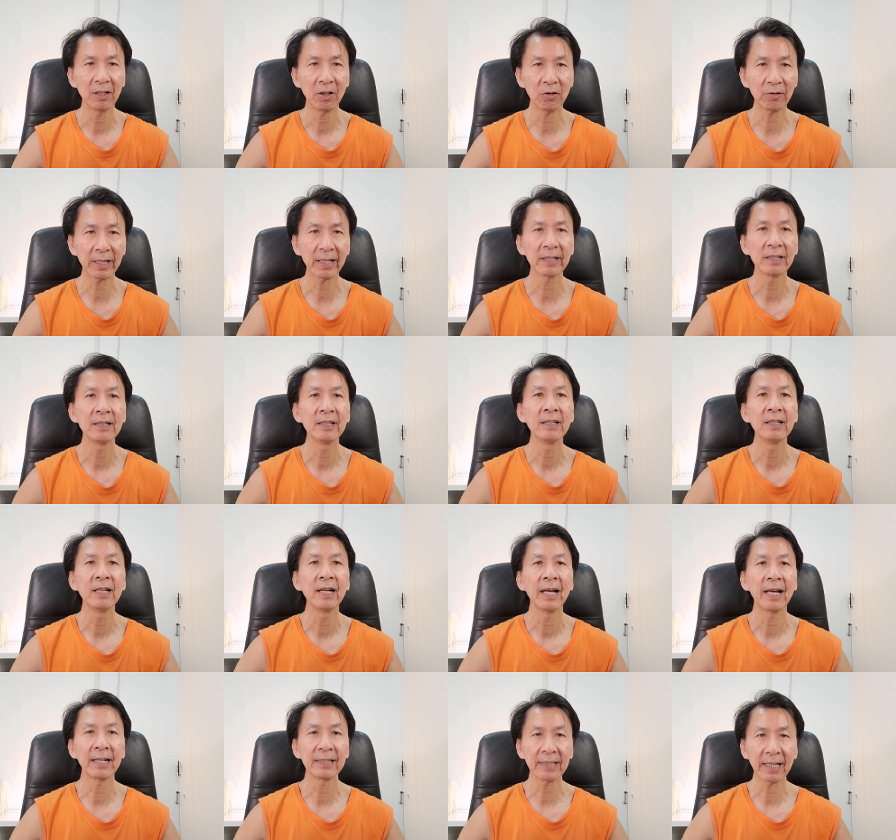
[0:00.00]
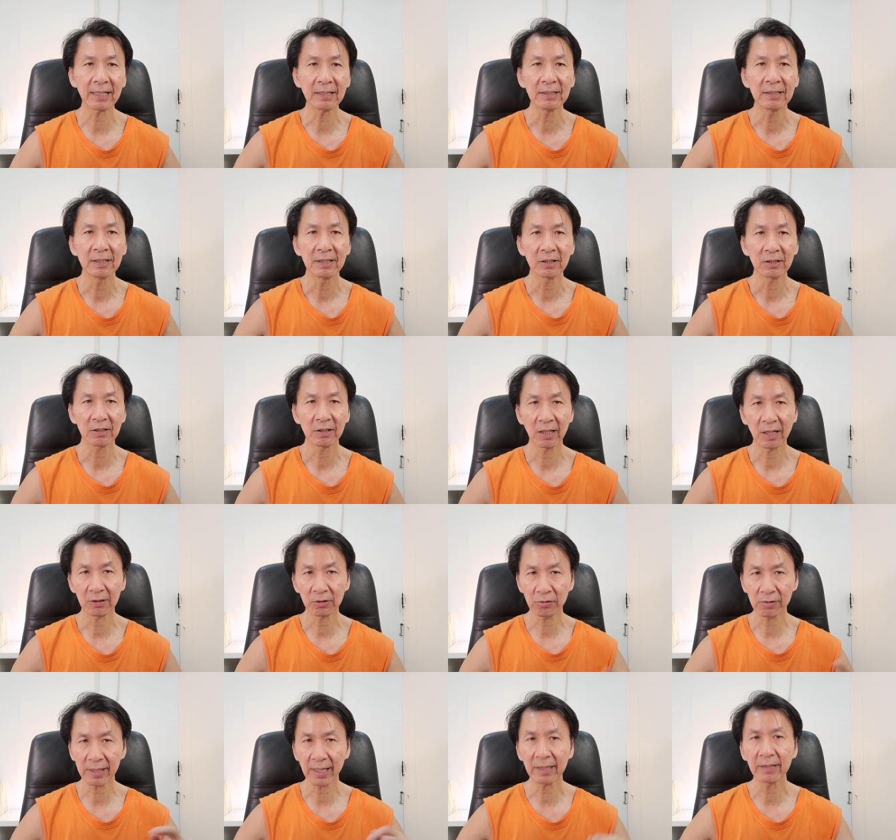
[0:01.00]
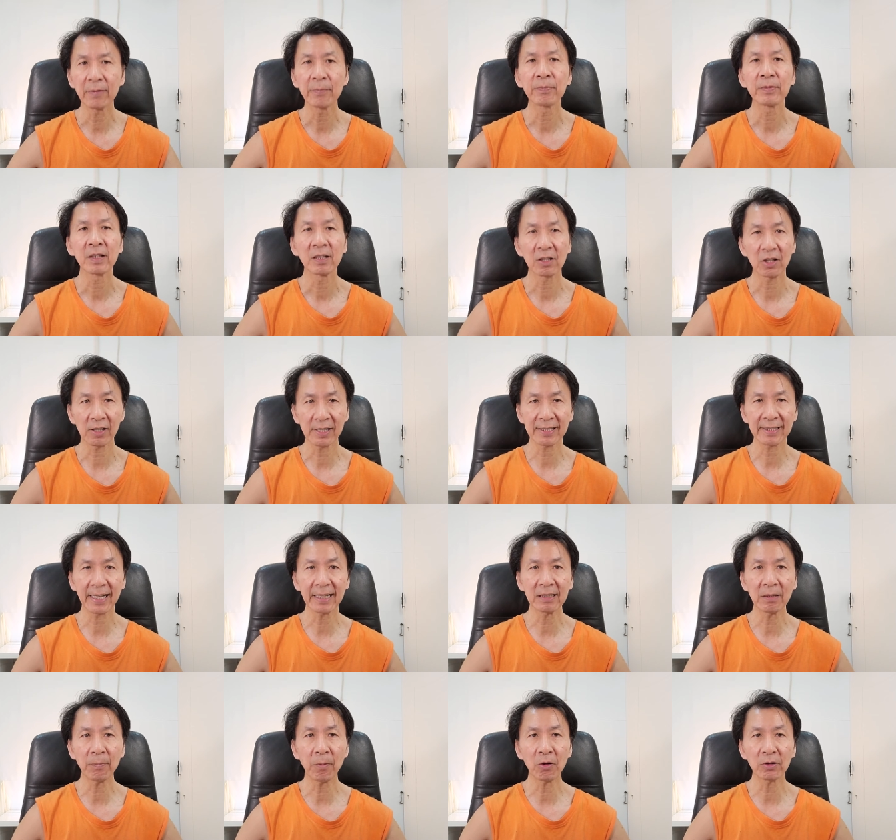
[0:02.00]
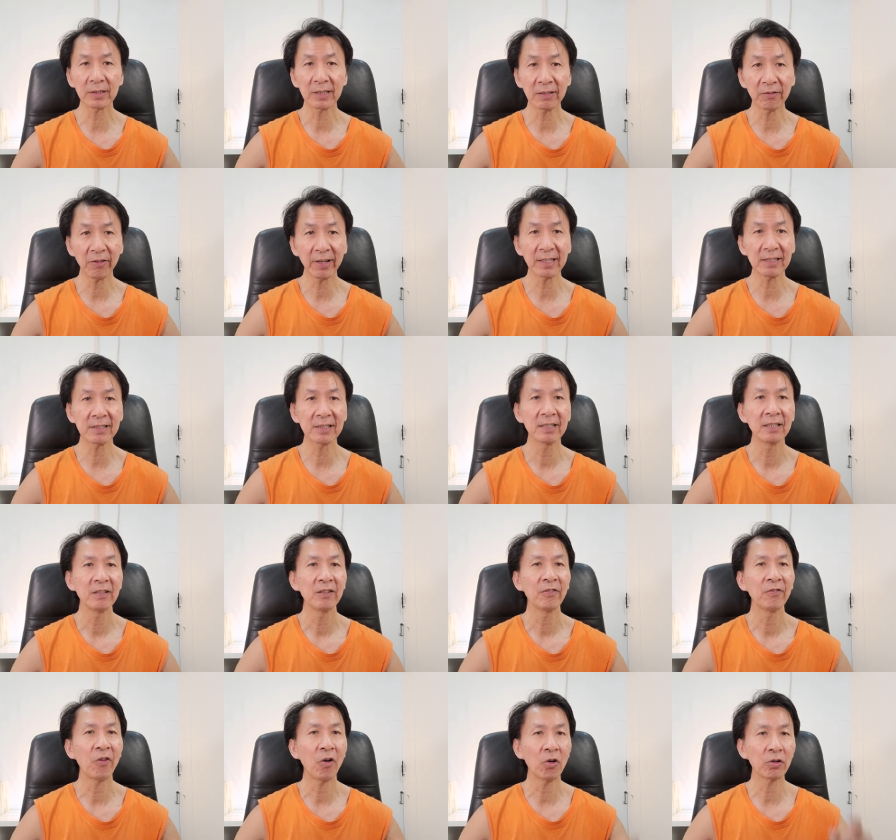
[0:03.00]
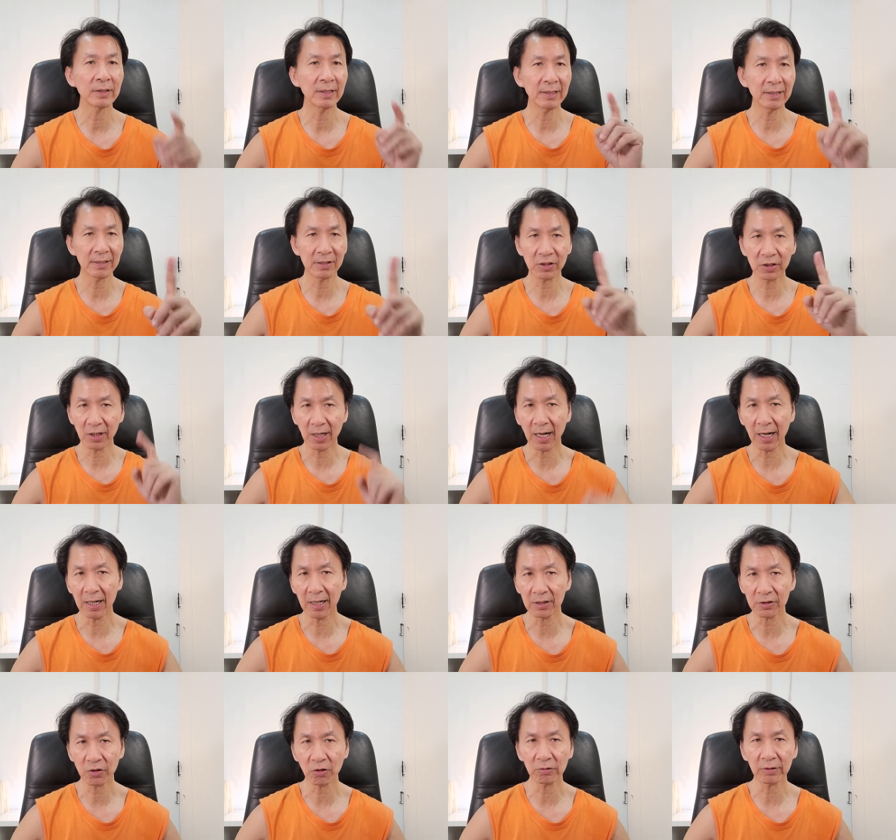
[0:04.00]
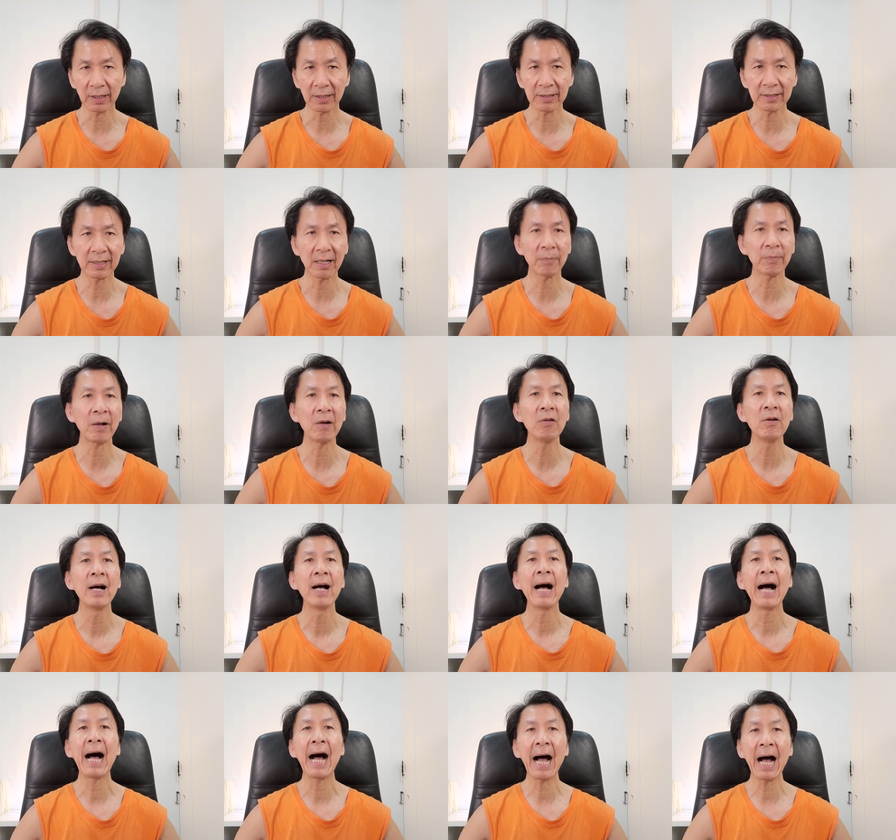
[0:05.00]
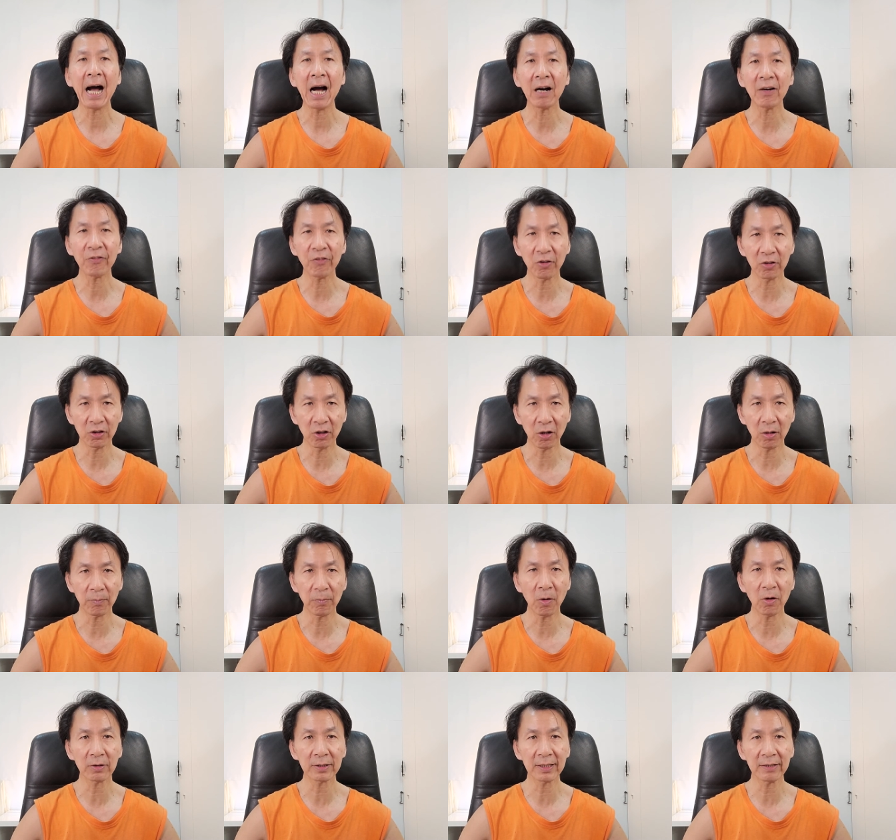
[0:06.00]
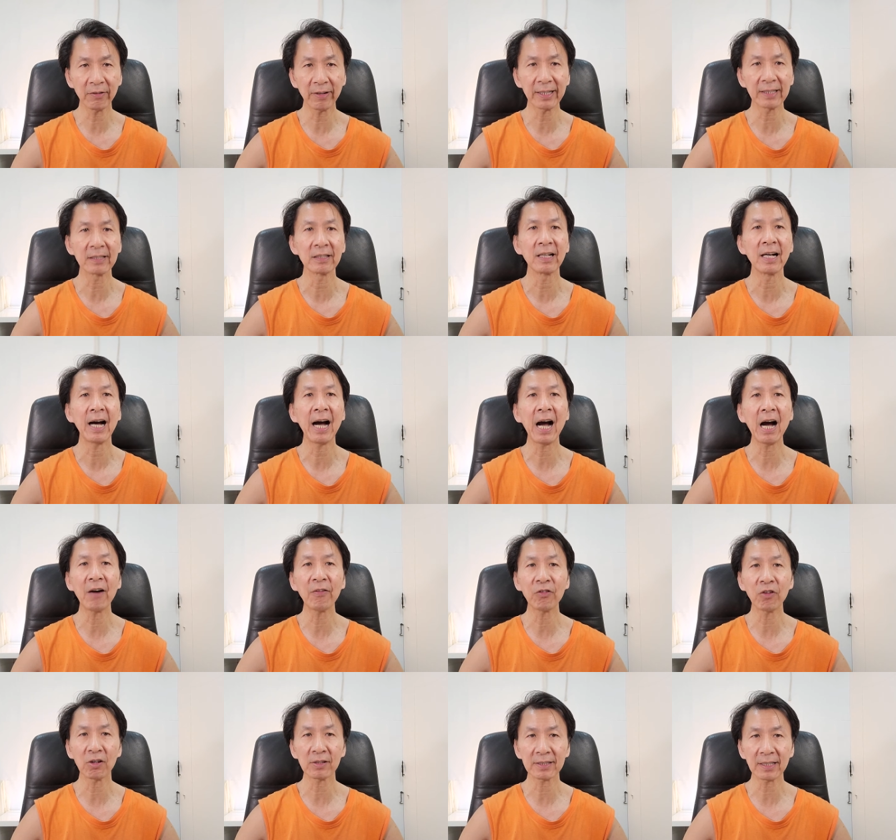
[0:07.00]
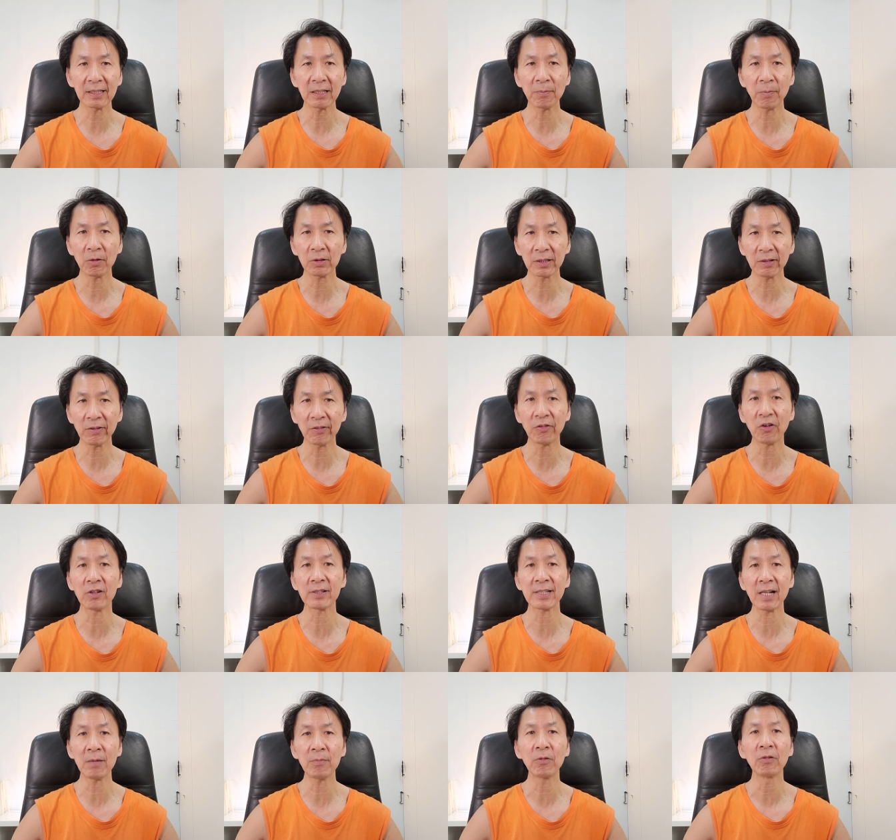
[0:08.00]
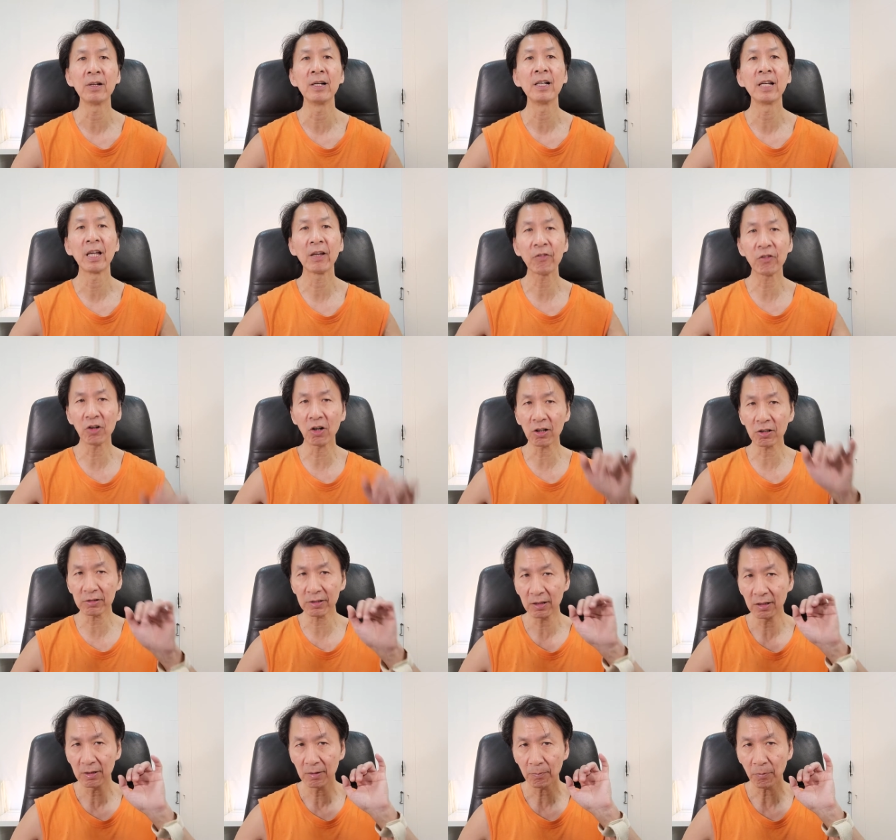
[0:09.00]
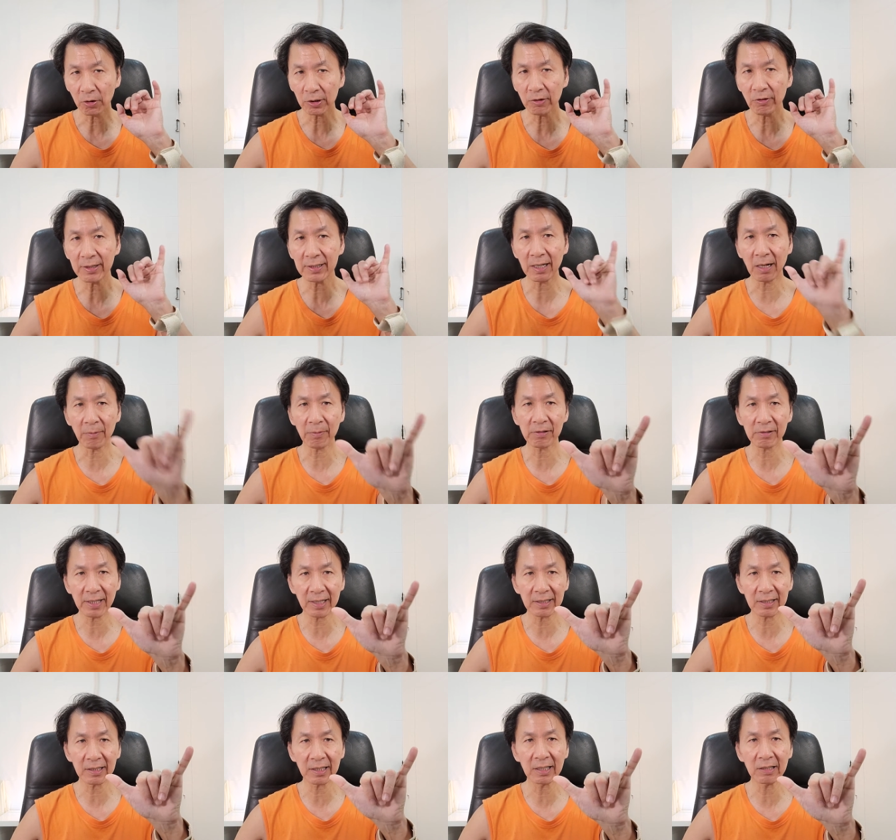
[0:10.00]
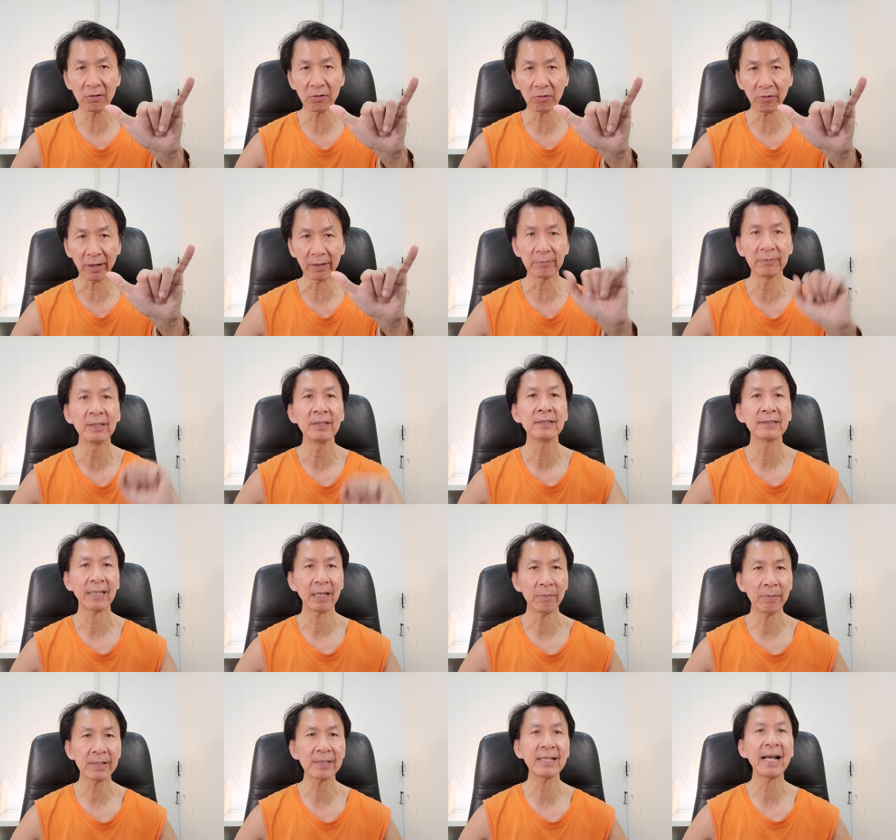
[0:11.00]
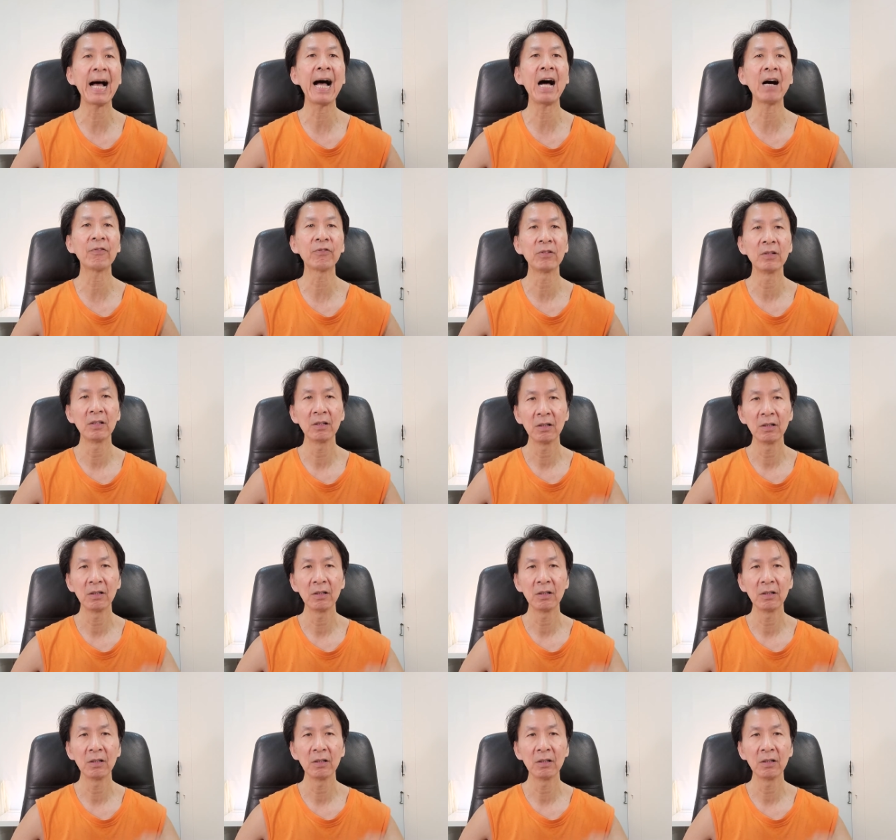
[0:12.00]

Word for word: Okay, and then uh, to say the standard body weight for this uh, soda is about half of your body weight, half of your standard body weight. For example, if your body weight is about 6 kilogram, that means half,